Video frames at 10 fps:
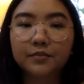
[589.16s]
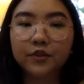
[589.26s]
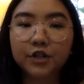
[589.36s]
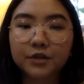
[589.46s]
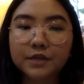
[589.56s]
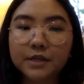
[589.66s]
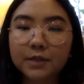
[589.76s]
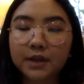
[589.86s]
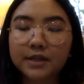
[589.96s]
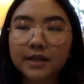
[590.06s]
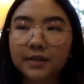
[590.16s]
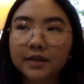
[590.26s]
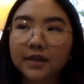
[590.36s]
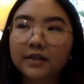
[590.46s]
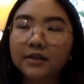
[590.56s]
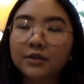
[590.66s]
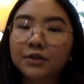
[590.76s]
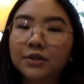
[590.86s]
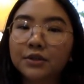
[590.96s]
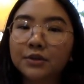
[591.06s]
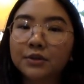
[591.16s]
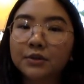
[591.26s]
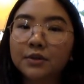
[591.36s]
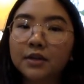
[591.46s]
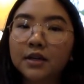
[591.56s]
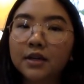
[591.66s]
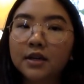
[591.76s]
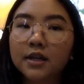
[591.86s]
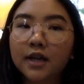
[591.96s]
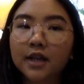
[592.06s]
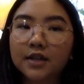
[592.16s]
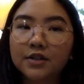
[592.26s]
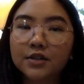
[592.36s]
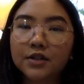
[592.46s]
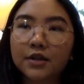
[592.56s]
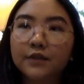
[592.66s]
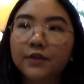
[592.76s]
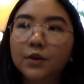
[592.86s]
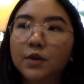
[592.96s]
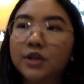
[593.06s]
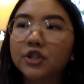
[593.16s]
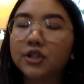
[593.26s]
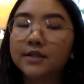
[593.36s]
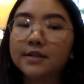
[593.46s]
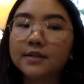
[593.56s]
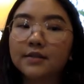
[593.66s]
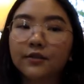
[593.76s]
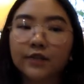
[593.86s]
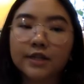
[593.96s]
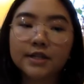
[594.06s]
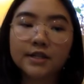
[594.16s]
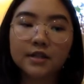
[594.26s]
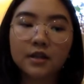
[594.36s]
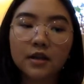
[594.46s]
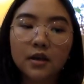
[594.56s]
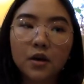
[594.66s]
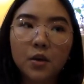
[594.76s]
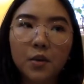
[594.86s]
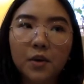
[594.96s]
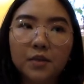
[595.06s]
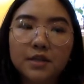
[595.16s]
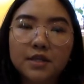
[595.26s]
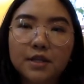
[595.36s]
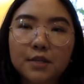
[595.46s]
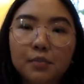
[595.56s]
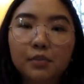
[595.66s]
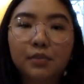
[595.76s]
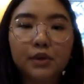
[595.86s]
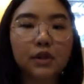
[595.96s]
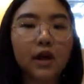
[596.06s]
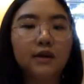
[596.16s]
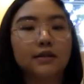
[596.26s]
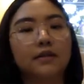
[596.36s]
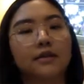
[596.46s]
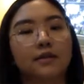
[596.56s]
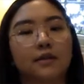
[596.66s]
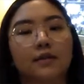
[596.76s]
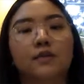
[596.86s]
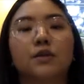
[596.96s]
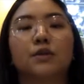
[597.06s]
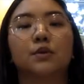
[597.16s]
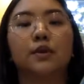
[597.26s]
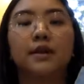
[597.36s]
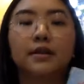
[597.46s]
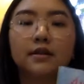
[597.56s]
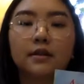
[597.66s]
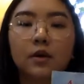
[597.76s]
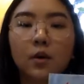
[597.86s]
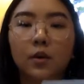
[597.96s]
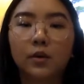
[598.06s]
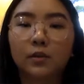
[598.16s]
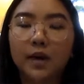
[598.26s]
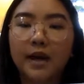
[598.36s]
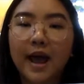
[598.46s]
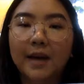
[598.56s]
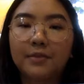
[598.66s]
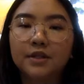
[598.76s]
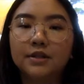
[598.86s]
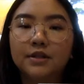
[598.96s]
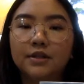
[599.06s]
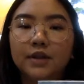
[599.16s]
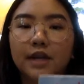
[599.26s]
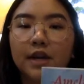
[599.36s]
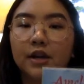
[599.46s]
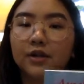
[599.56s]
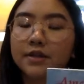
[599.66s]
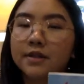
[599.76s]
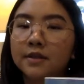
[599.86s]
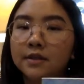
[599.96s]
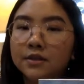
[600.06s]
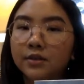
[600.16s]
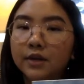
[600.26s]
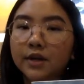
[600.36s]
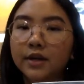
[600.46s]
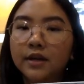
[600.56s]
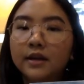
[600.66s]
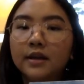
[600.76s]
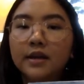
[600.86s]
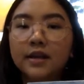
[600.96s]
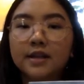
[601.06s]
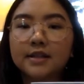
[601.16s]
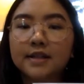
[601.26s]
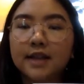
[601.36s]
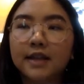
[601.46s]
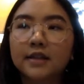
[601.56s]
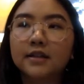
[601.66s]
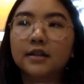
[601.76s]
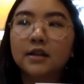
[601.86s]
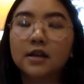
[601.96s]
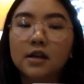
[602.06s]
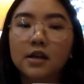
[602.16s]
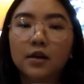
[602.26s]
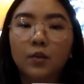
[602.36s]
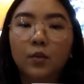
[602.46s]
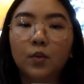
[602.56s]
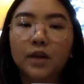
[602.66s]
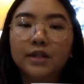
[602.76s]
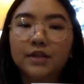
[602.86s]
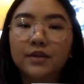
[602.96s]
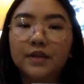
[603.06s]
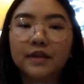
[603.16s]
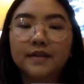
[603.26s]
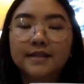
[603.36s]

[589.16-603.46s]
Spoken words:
for your response, I would like you to answer a few questions. First, what was the plot of the story, or what happened to the characters in the story? And second, what do you think the